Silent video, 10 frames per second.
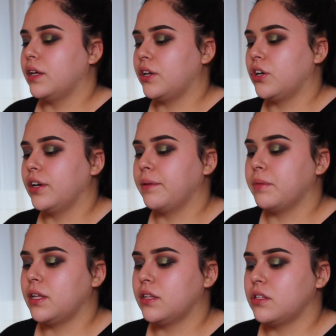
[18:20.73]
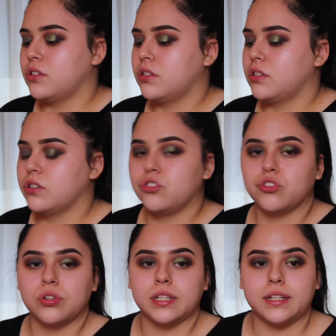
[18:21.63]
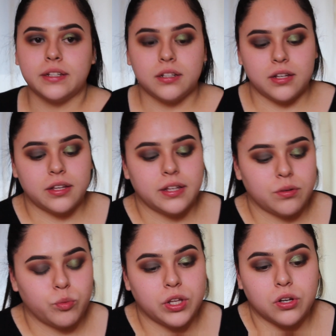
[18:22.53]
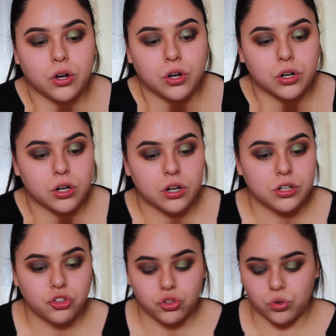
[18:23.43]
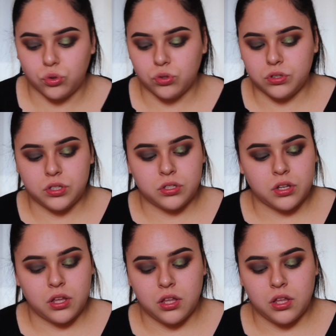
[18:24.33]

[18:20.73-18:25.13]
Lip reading: And her name is Jolene, and we call her Joels.